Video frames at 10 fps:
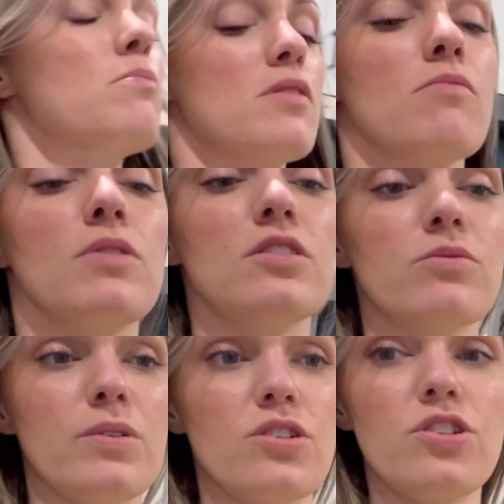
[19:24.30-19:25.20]
but then we
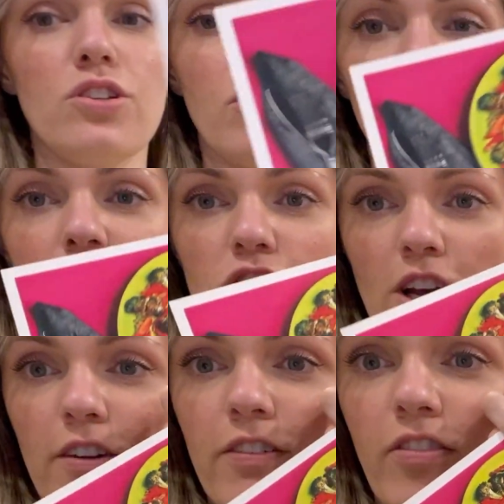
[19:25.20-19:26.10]
switched to Green
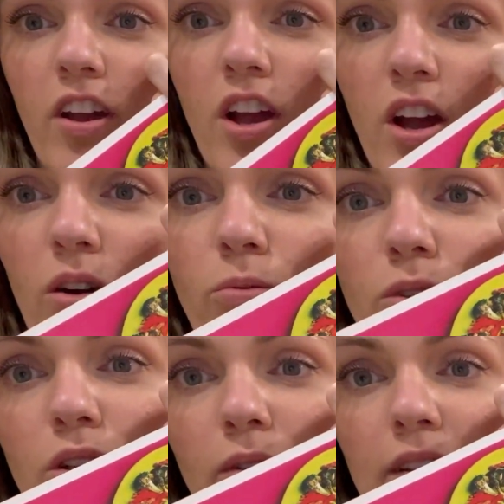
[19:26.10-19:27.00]
Chef. We're
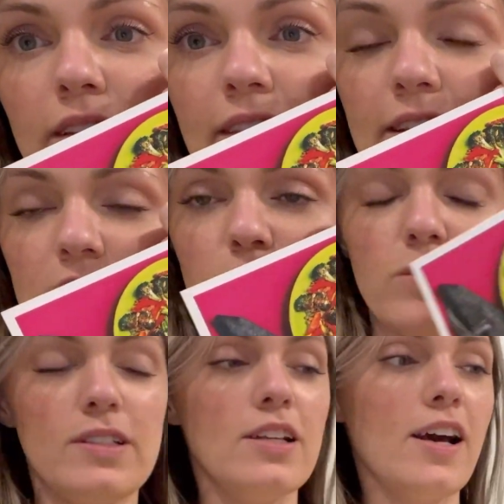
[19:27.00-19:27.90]
doing this
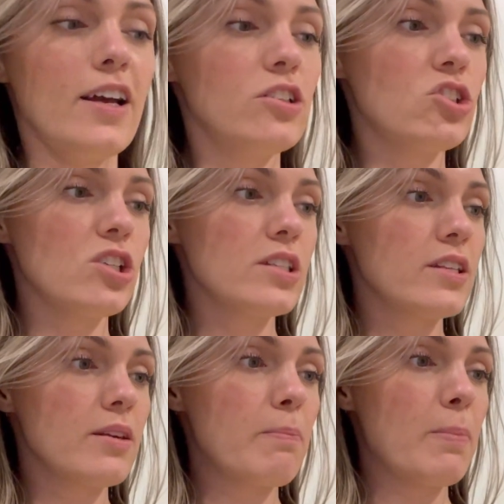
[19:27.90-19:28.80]
one tonight.
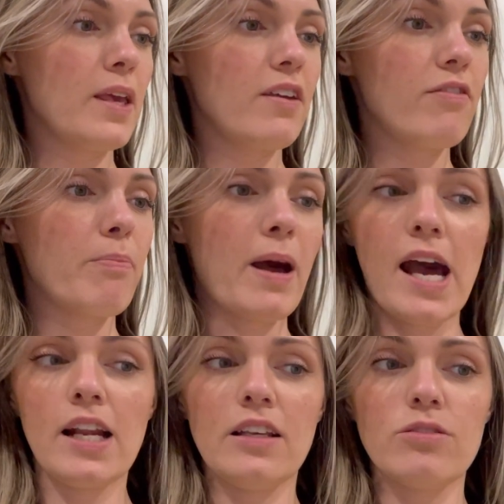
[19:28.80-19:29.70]
Cheesy beef
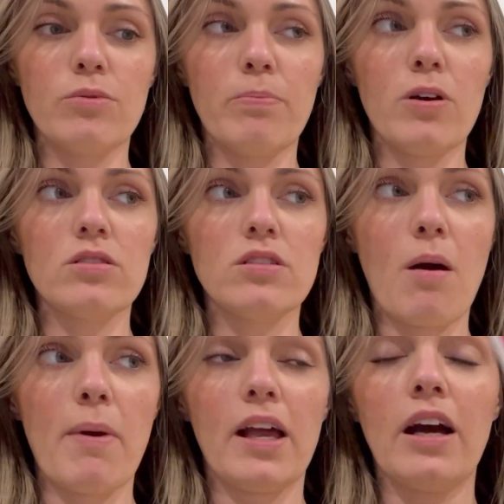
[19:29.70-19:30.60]
patties with
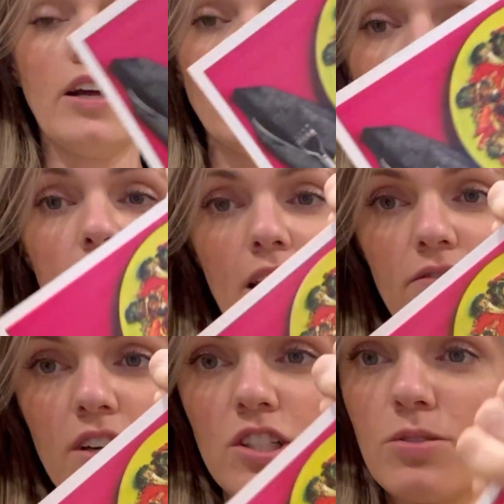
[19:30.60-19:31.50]
balsamic onion and
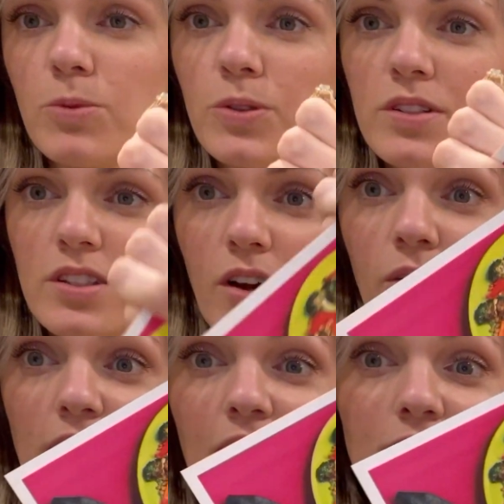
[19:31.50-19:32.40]
vegetables. So
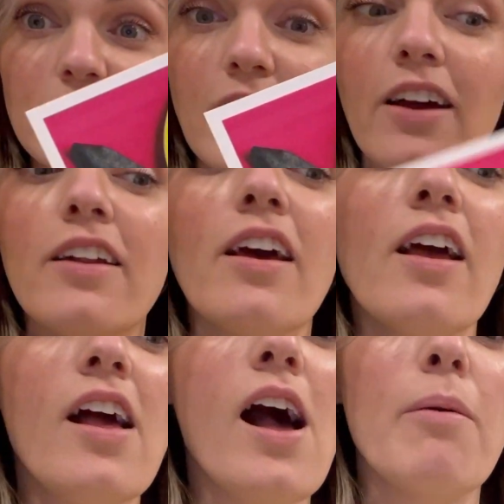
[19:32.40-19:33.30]
that looks good.
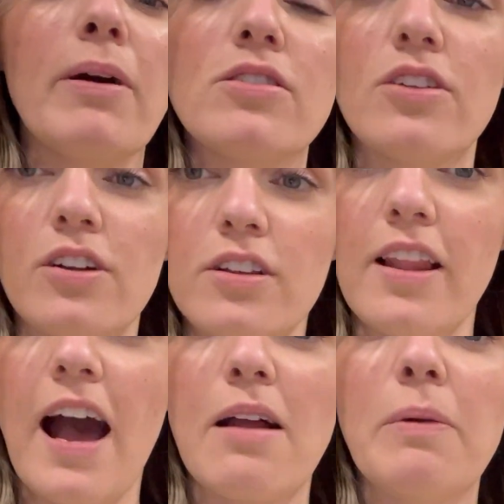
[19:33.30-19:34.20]
About to start on
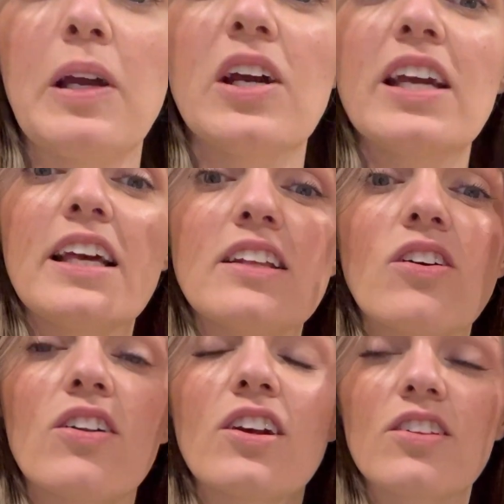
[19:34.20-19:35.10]
that. Perry is
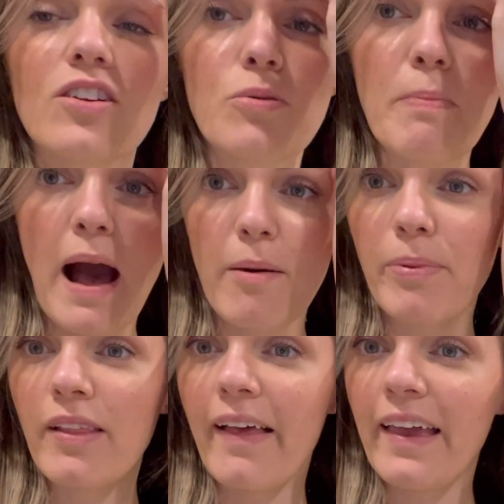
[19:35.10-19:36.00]
on her little mat
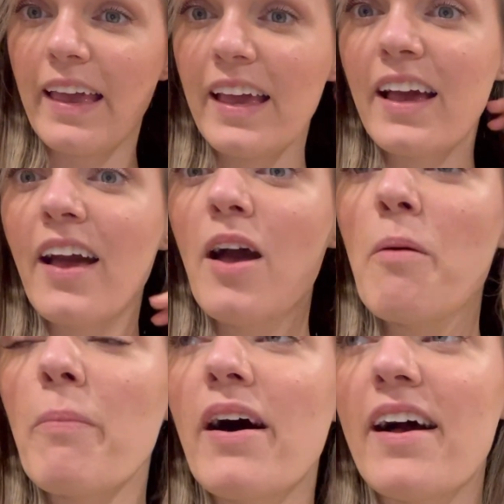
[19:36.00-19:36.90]
playing,
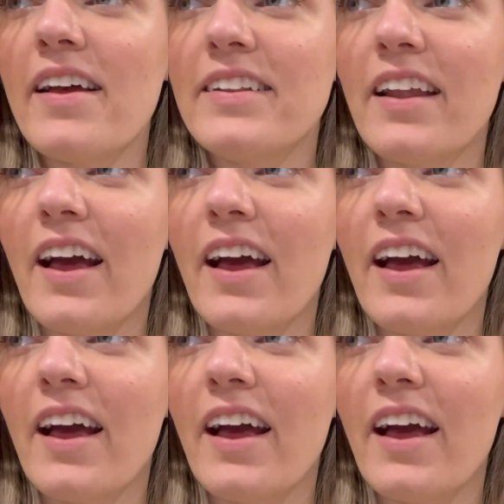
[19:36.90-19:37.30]
but